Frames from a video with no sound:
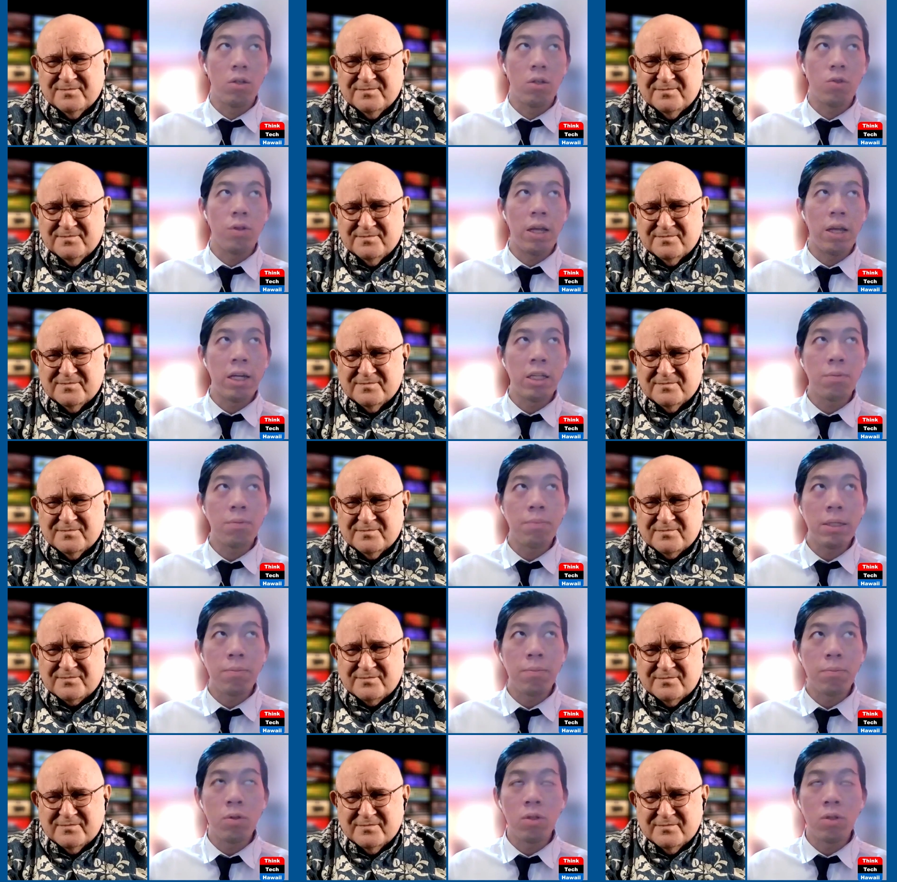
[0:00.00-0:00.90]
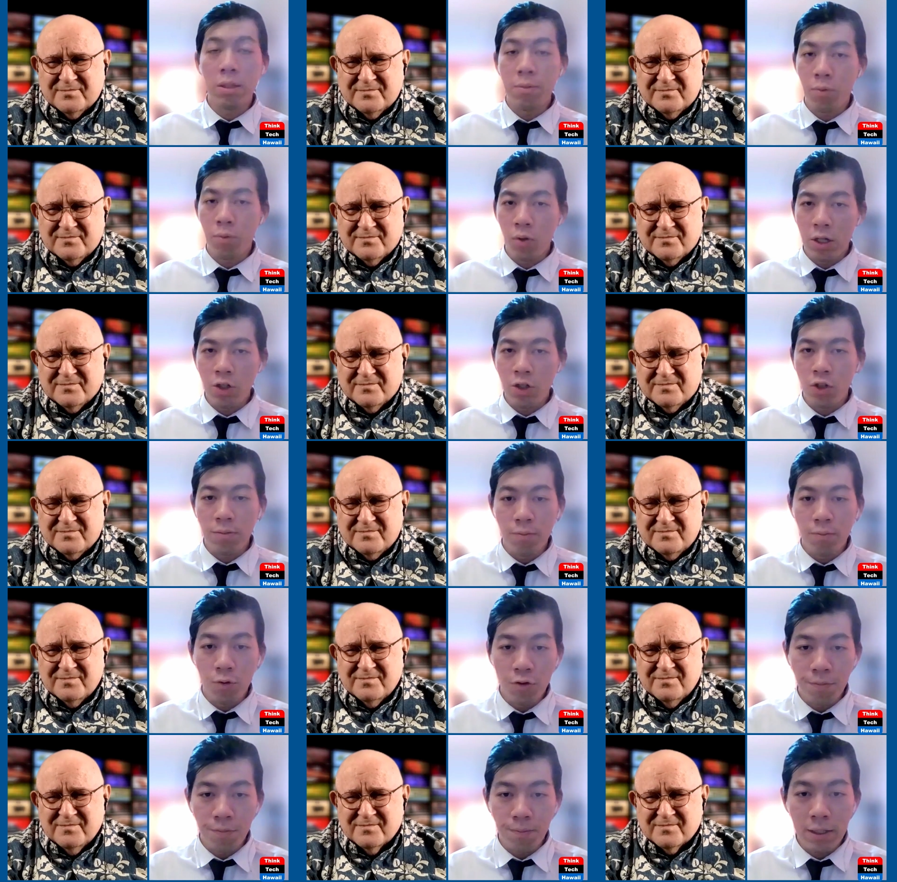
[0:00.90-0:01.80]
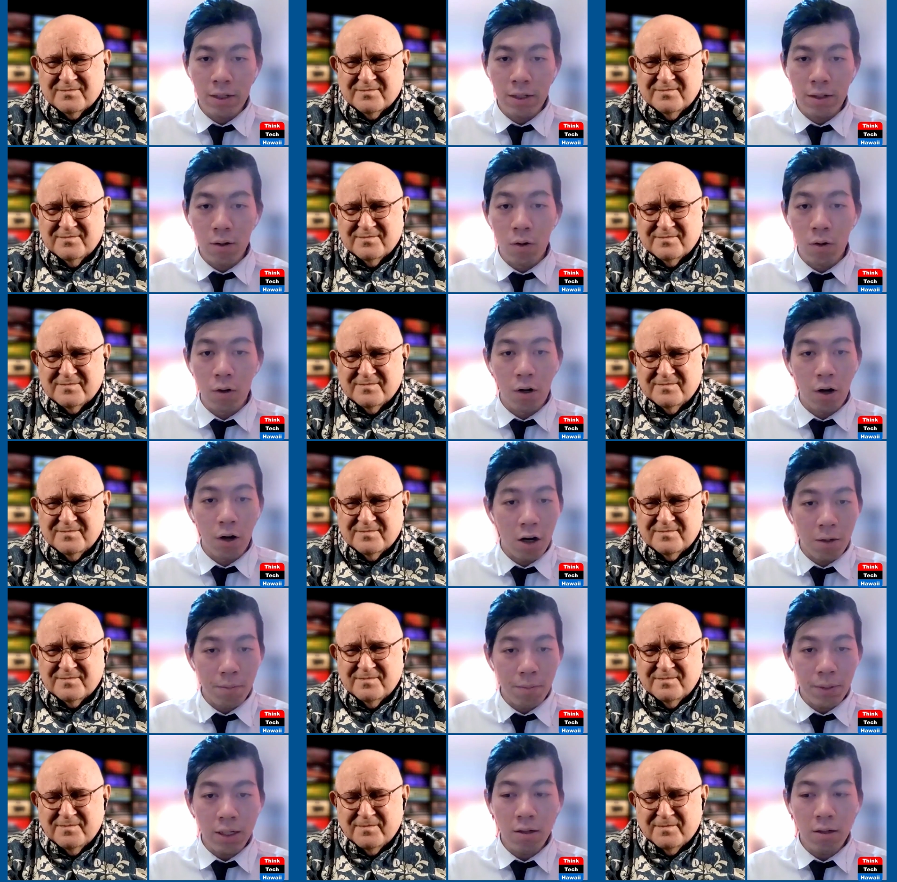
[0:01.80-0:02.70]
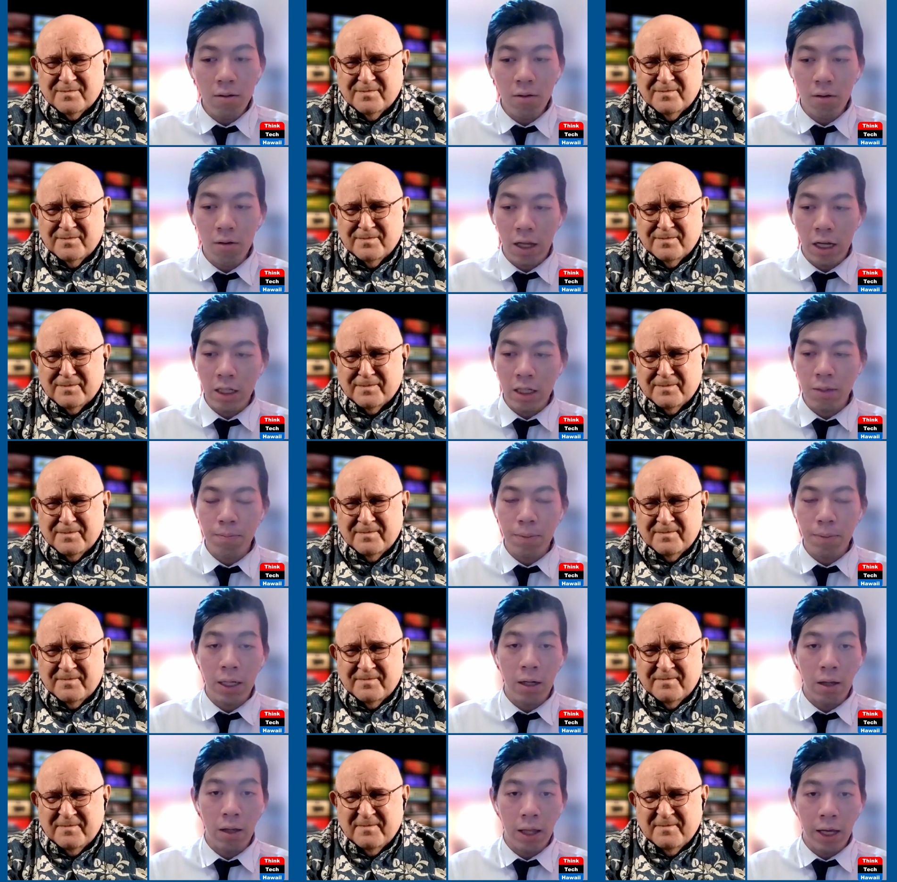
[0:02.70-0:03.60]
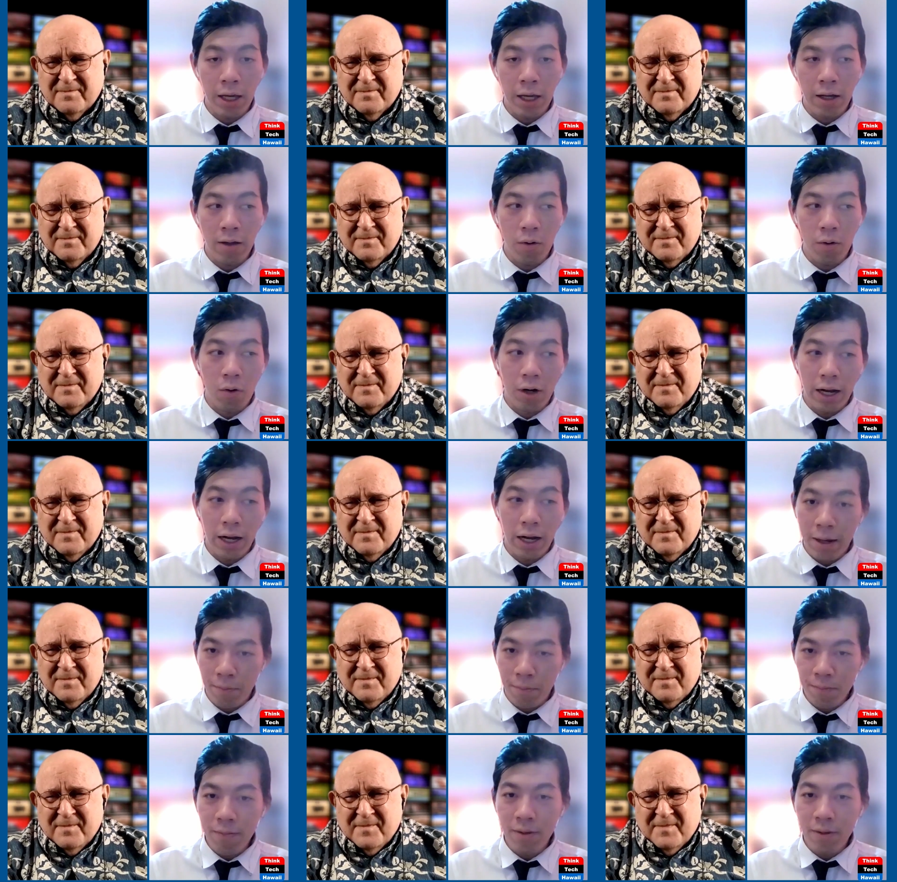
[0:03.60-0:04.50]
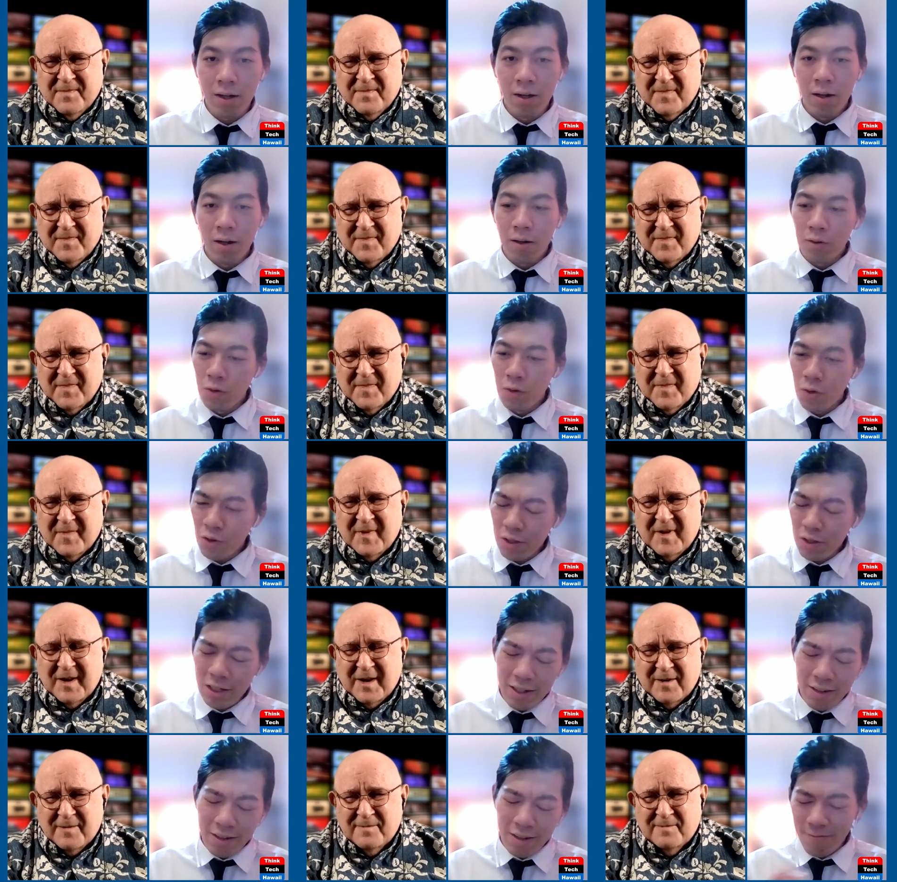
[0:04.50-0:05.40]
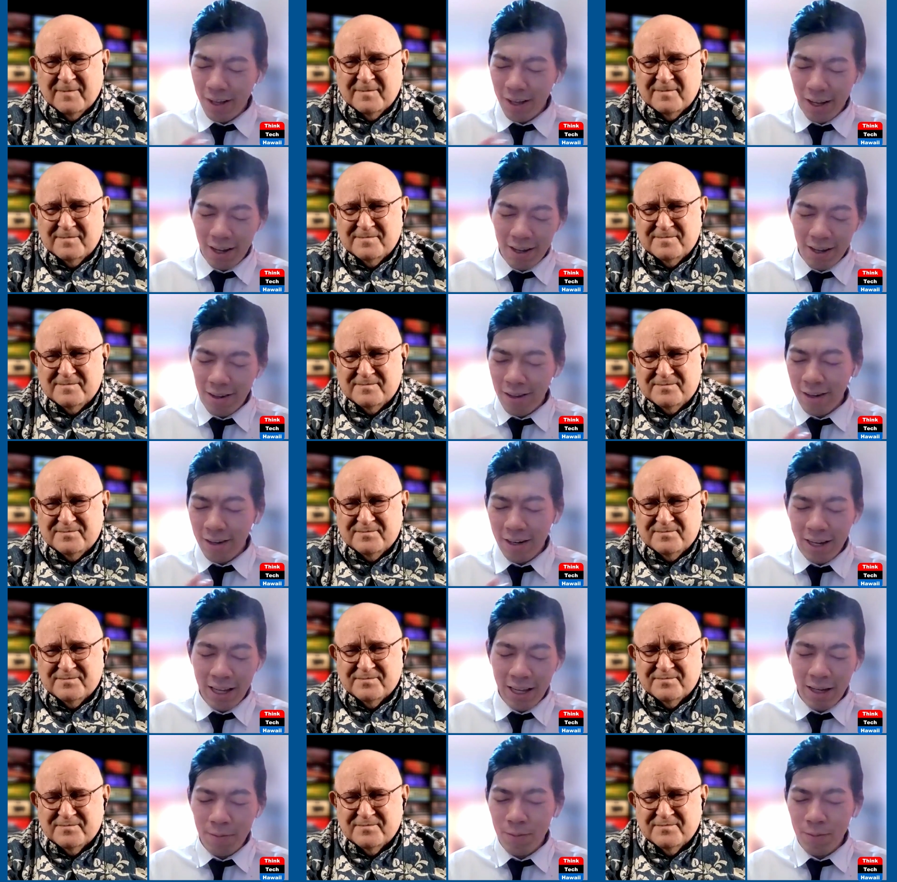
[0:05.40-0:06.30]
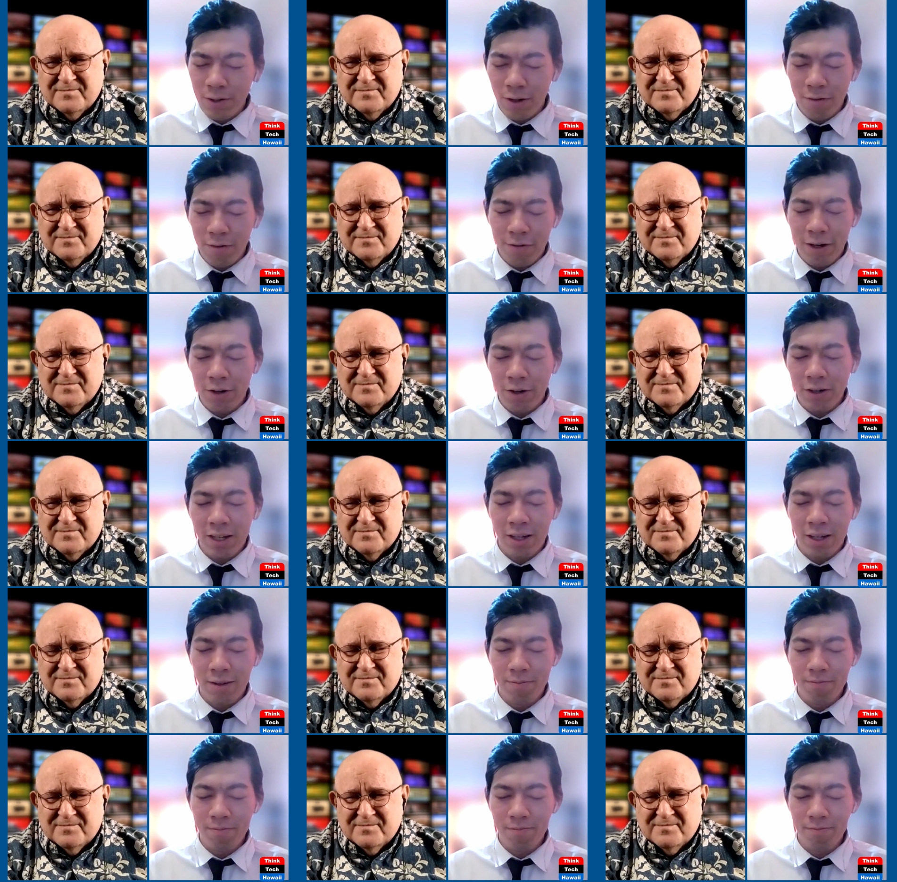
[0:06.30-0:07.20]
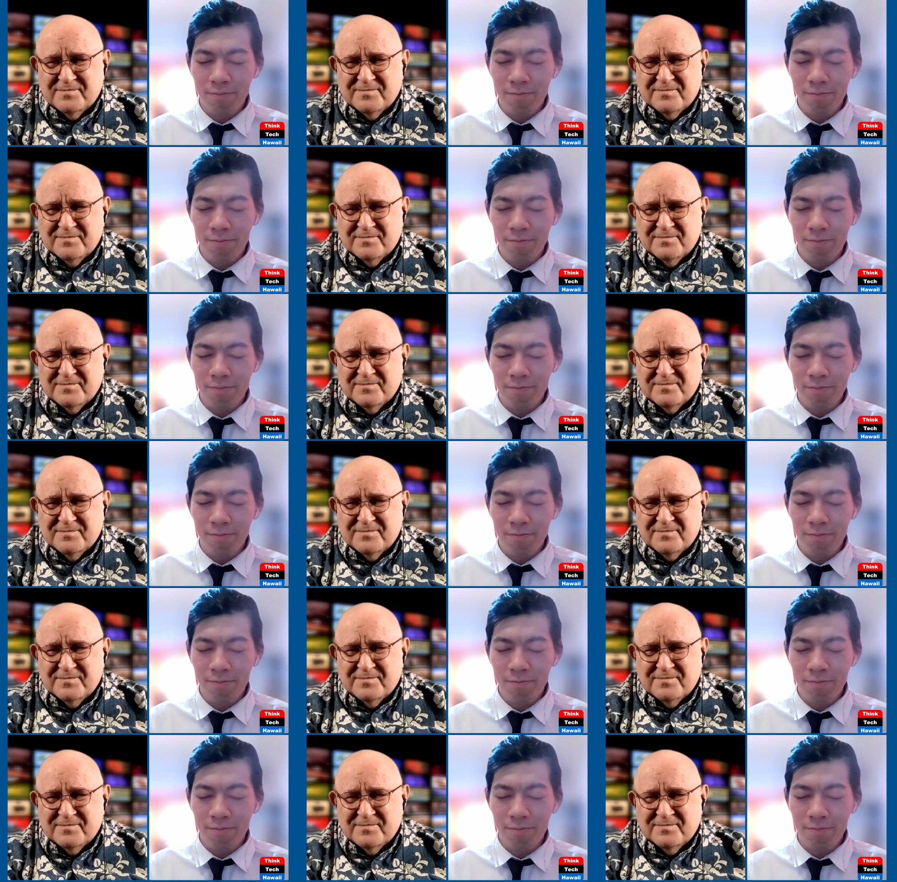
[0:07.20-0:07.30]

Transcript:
Speaker 1: Sudan's People Liberation Movement or Army, the SPLA or M. Usually uh, the names are very